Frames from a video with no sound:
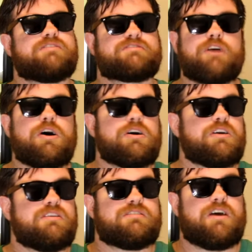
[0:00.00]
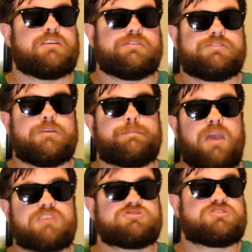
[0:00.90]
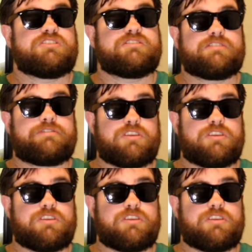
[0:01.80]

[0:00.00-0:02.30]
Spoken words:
song entitled The Banshees of